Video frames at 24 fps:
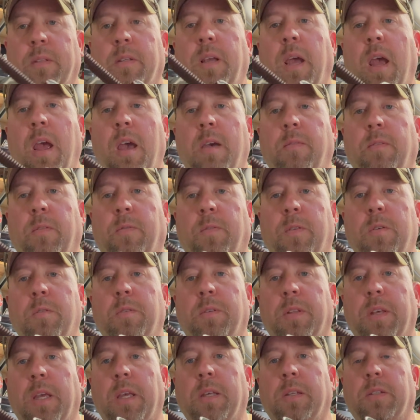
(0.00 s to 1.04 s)
I have a few
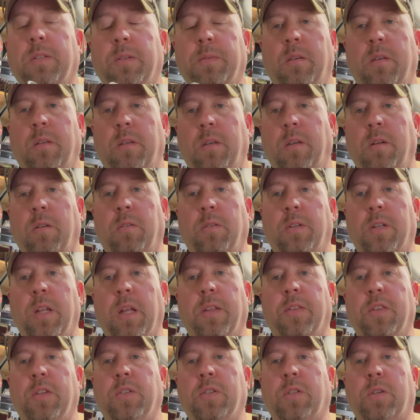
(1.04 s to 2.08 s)
of these. You know,
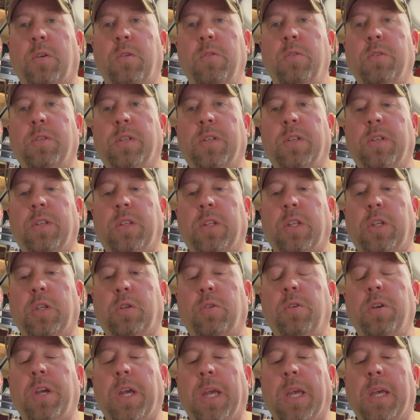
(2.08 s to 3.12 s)
nothing screws into the
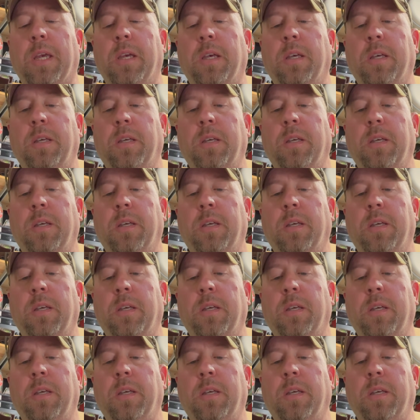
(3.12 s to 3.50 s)
tree.